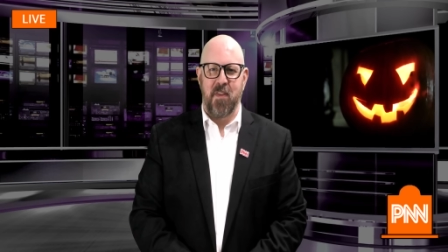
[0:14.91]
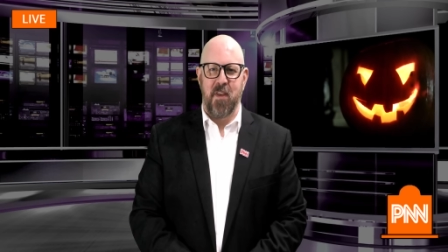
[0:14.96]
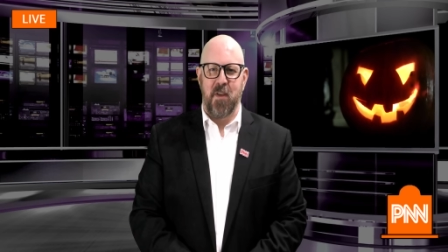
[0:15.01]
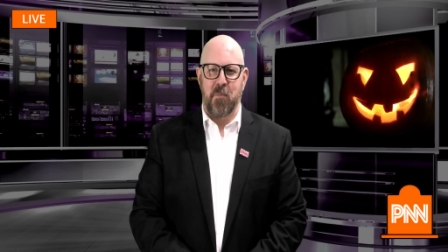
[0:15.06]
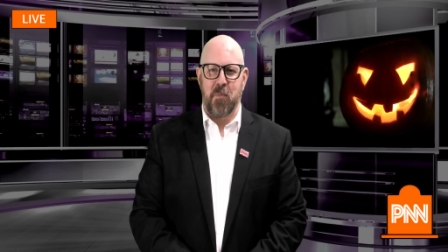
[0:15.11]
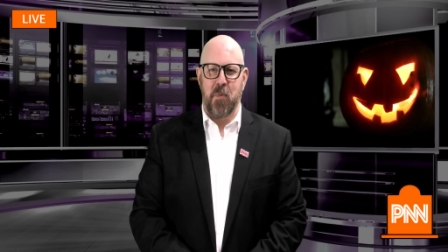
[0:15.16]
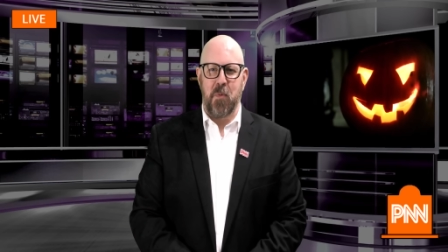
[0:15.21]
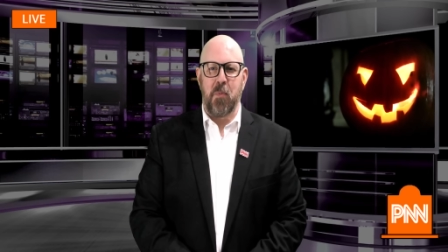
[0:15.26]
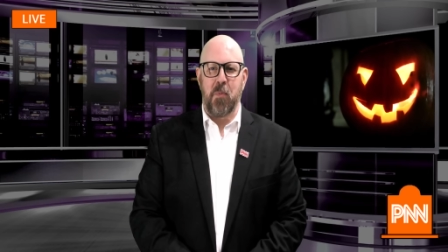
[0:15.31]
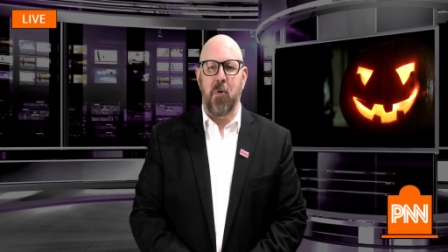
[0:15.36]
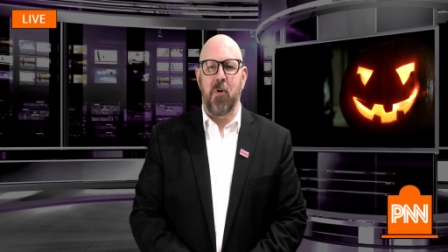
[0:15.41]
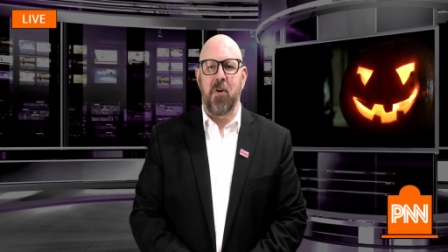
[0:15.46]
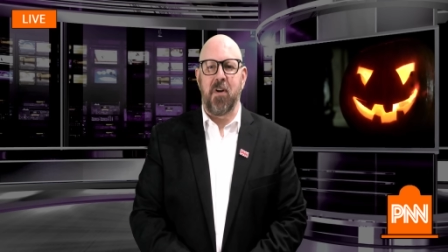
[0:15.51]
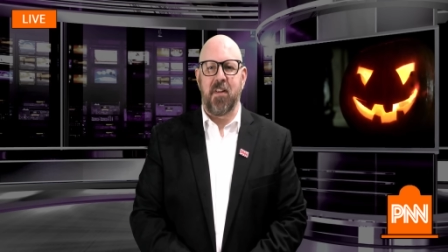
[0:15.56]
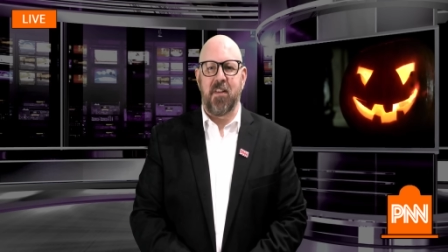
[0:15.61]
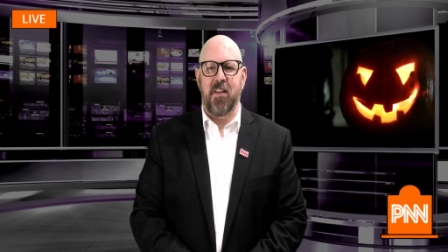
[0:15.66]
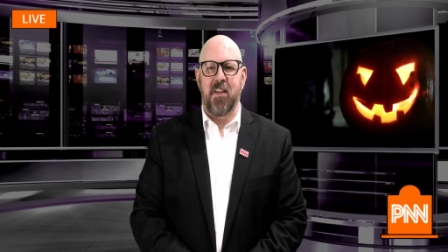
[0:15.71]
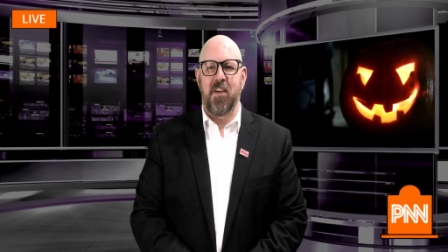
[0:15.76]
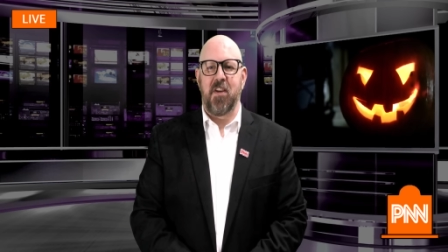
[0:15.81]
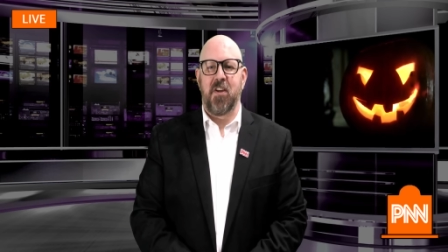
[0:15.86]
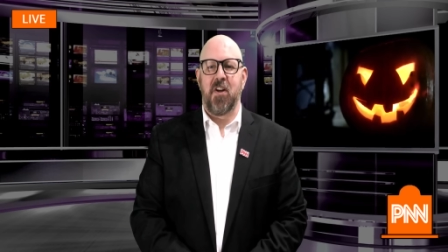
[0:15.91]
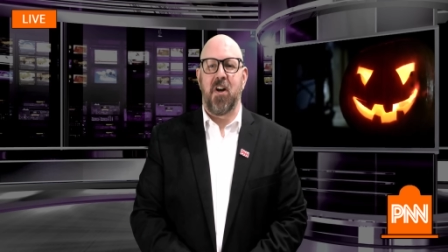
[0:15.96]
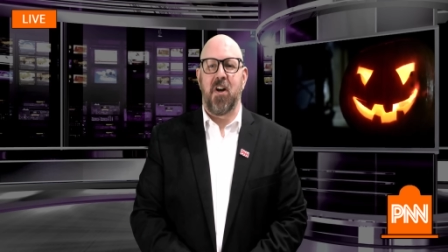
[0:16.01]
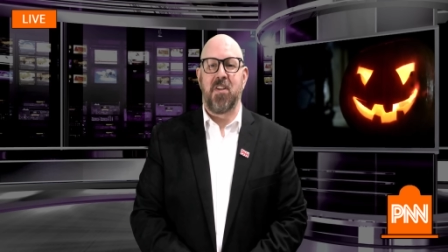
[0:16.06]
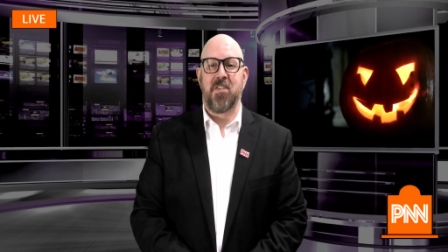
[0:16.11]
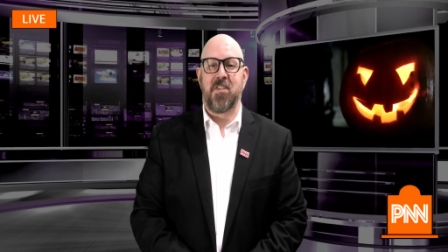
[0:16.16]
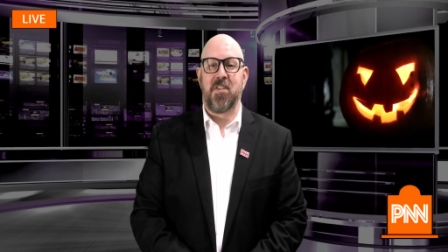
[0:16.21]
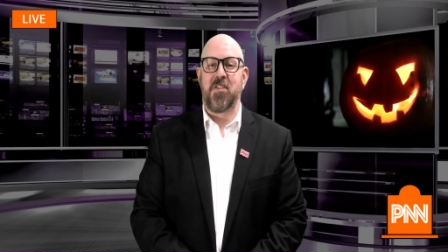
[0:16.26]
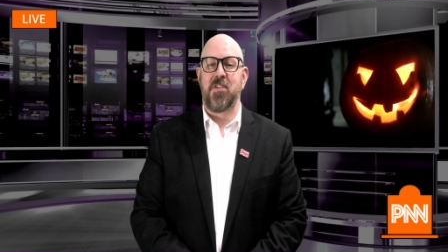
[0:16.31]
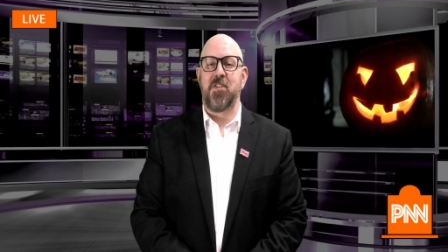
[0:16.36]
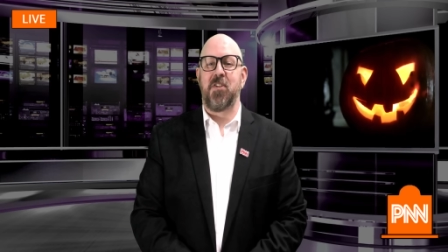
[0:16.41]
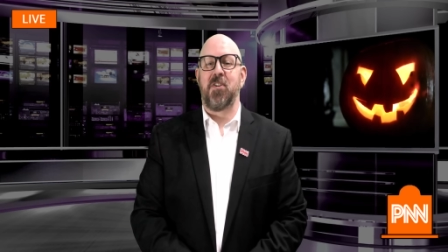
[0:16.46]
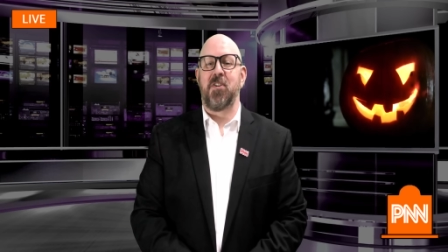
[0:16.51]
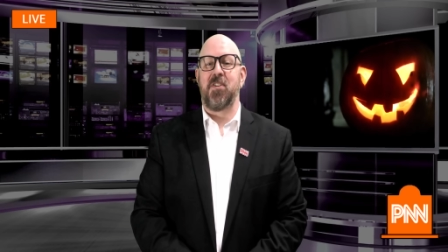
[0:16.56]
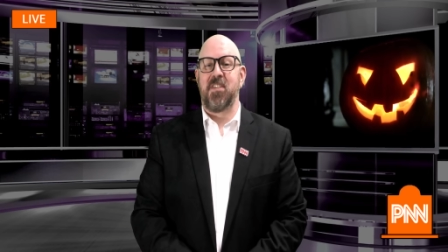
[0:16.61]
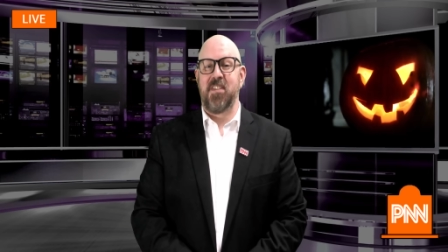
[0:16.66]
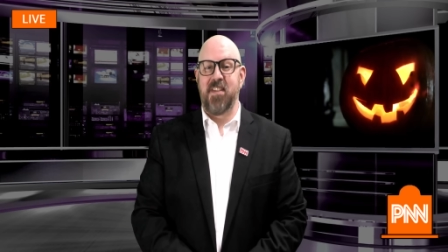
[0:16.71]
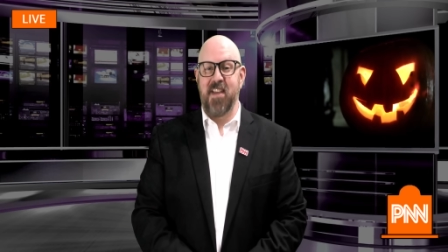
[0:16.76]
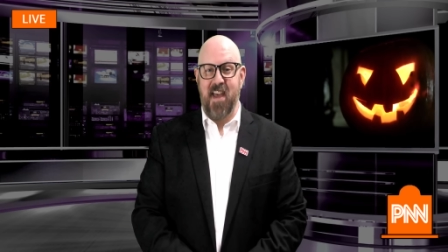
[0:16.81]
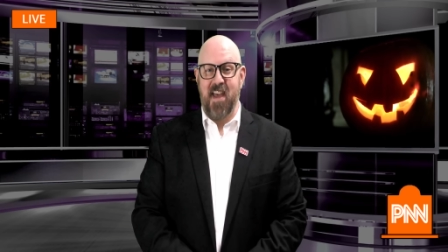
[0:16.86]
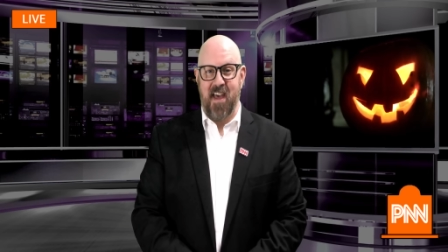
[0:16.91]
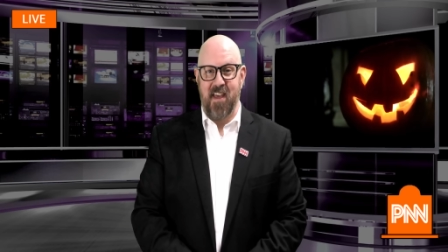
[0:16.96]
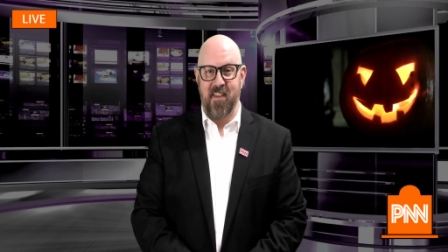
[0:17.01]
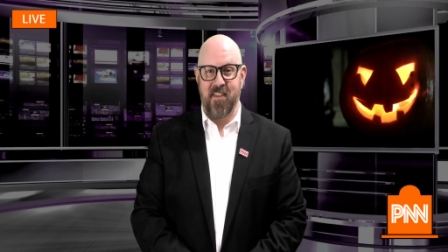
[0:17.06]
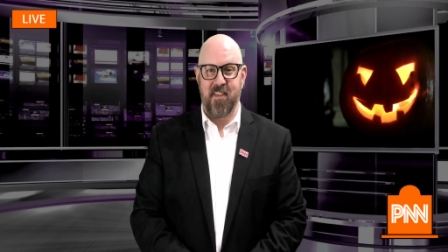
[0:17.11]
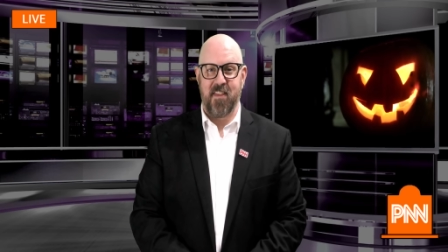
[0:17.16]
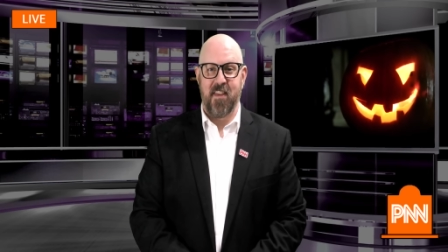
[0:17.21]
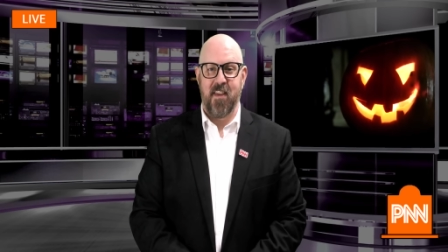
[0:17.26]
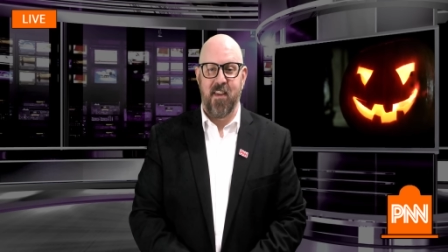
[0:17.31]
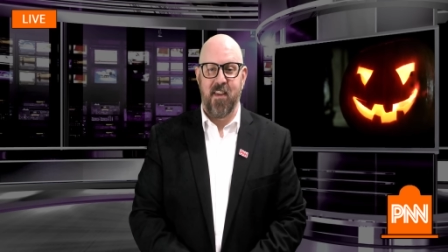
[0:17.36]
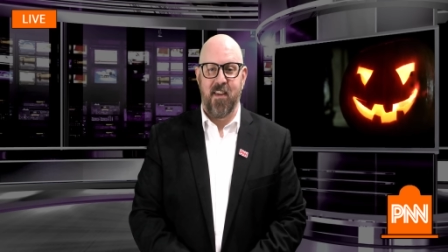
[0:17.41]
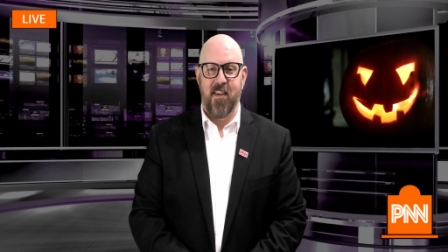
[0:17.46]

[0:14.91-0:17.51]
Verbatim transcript: that purportedly causes your death